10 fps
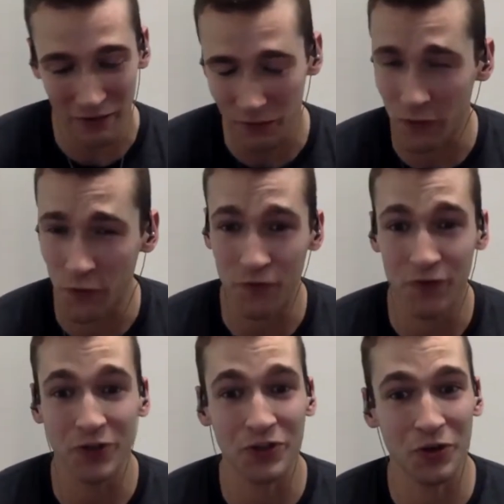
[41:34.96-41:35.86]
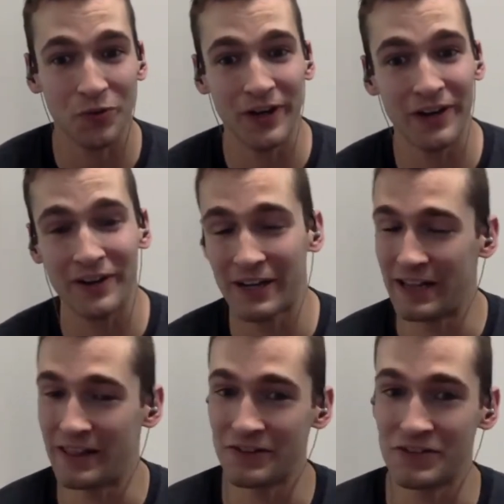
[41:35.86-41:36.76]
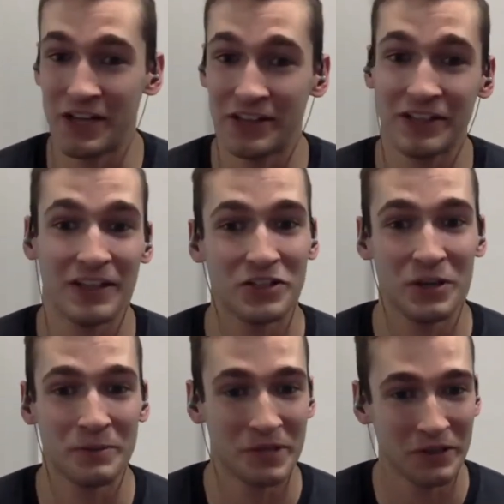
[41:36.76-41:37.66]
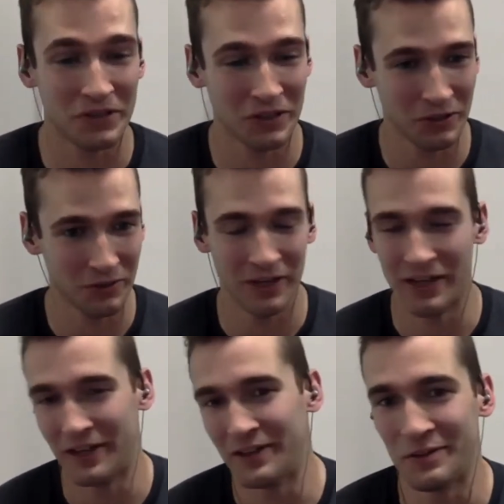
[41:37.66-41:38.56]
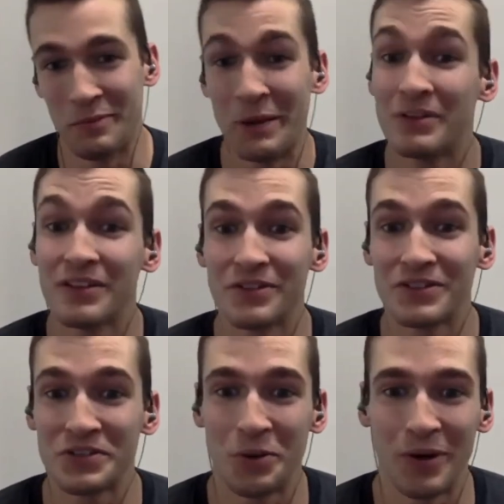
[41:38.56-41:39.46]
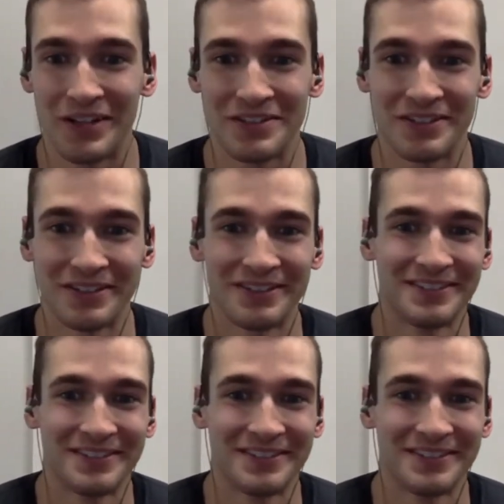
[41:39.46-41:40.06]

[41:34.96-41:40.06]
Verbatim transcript: a fulfilled career and there's nothing that jumps out to you, maybe there is no answer. I